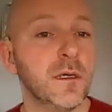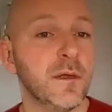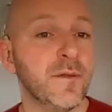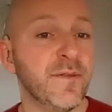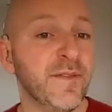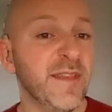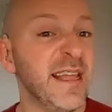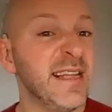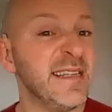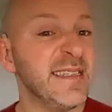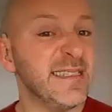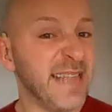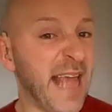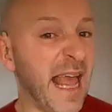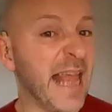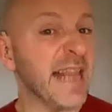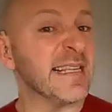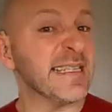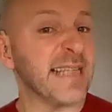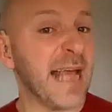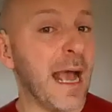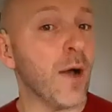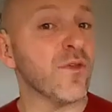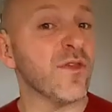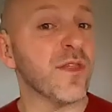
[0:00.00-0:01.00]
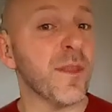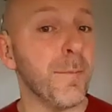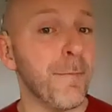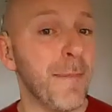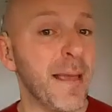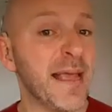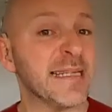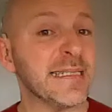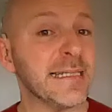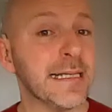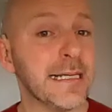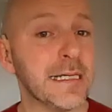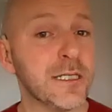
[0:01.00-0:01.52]
this sends out the
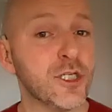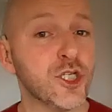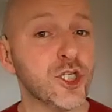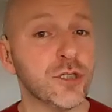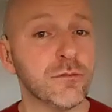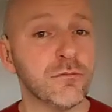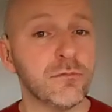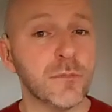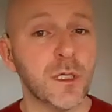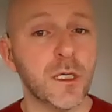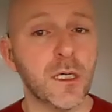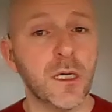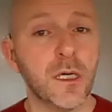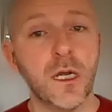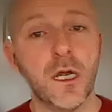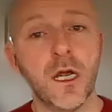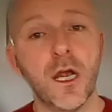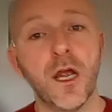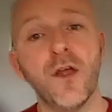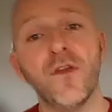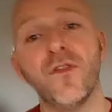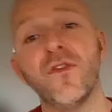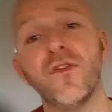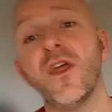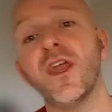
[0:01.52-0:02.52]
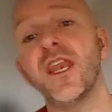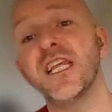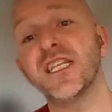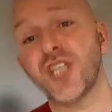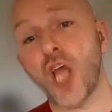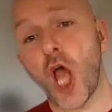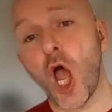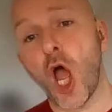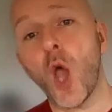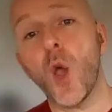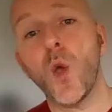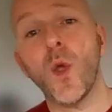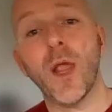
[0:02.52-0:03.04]
message that it's
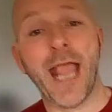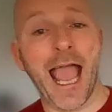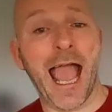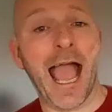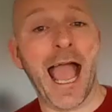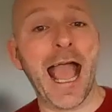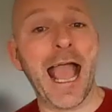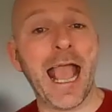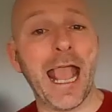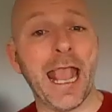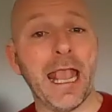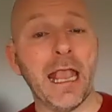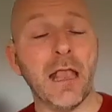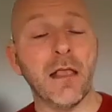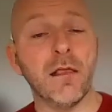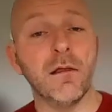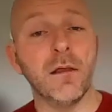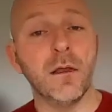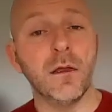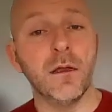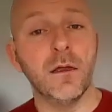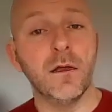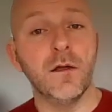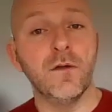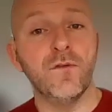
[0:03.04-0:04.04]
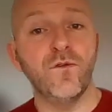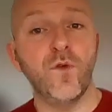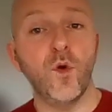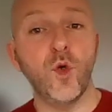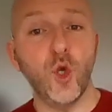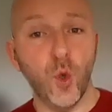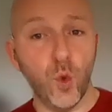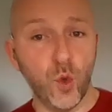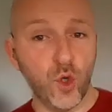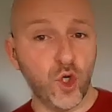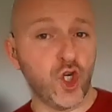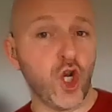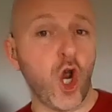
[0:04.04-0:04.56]
okay for
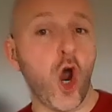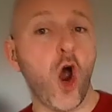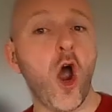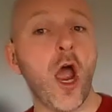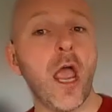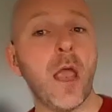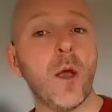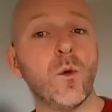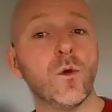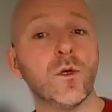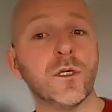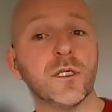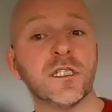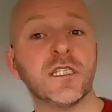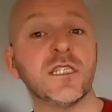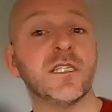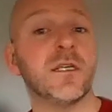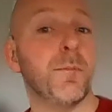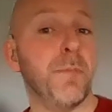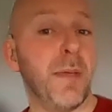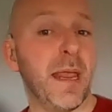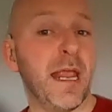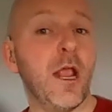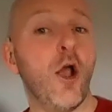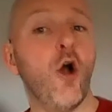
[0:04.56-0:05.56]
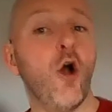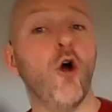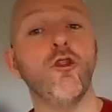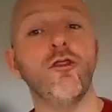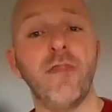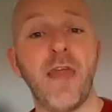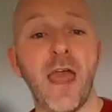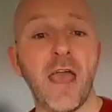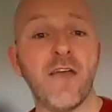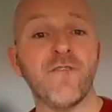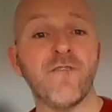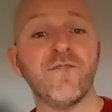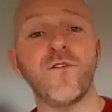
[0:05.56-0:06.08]
your child to be on
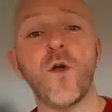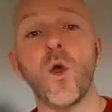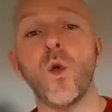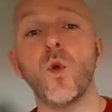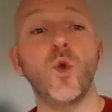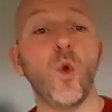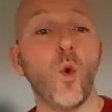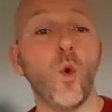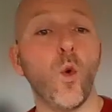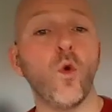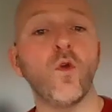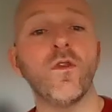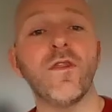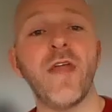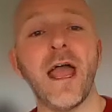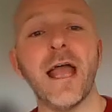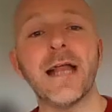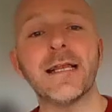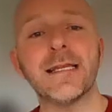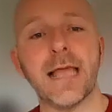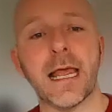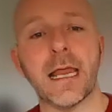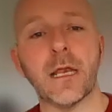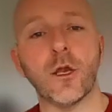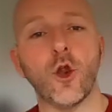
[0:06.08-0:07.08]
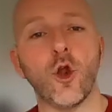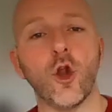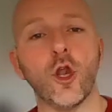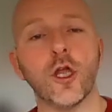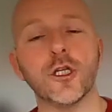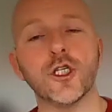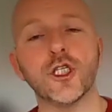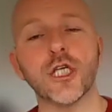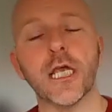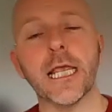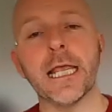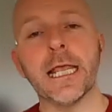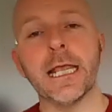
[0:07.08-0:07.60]
their phone or their
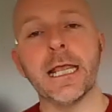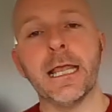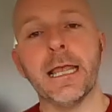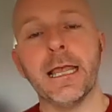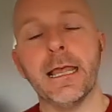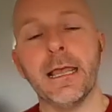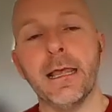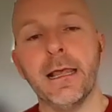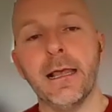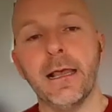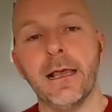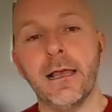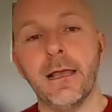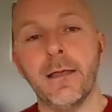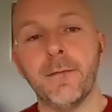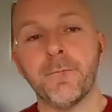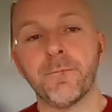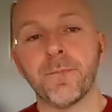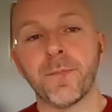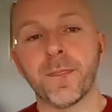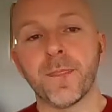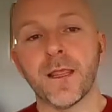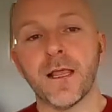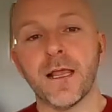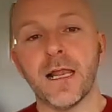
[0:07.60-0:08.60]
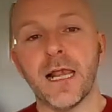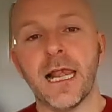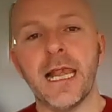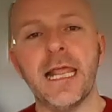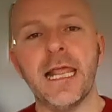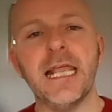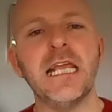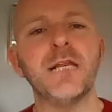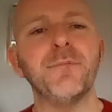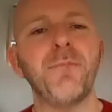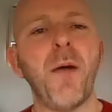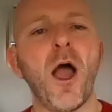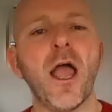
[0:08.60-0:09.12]
technology.
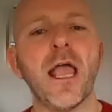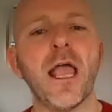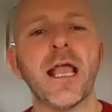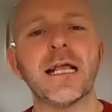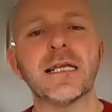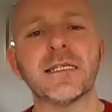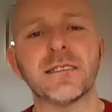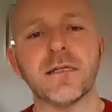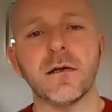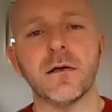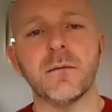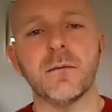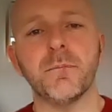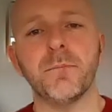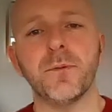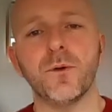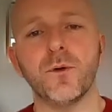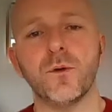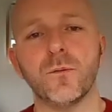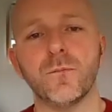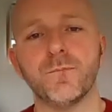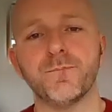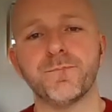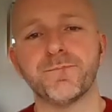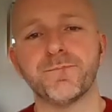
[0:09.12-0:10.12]
Lead by example.